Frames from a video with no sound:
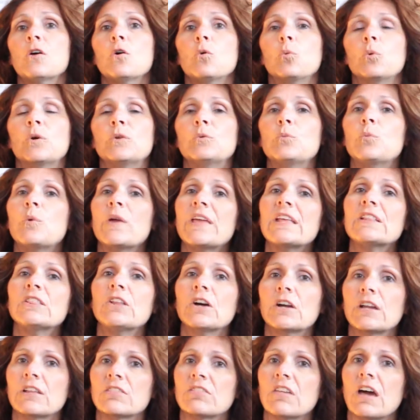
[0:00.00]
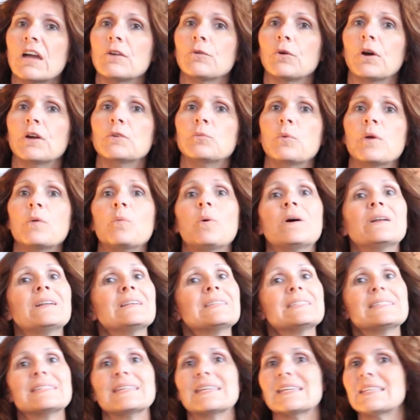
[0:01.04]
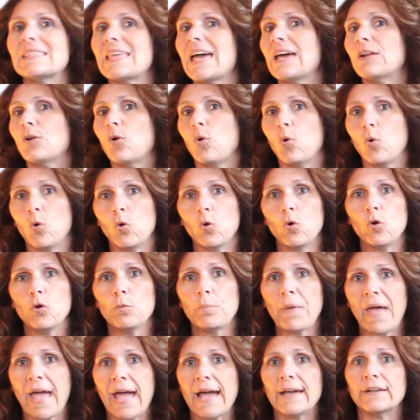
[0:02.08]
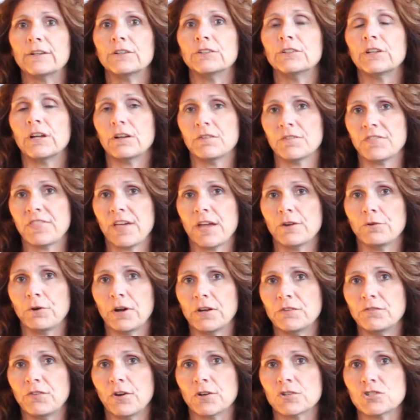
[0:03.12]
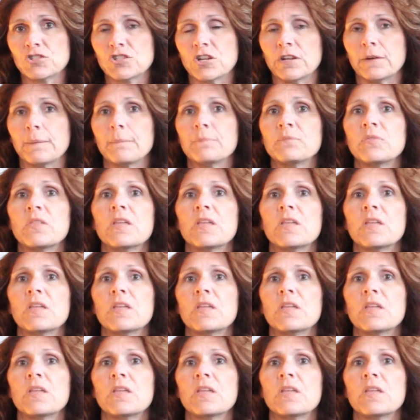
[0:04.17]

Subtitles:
When we look at thyroid, we want to see that whole pattern of thyroid function.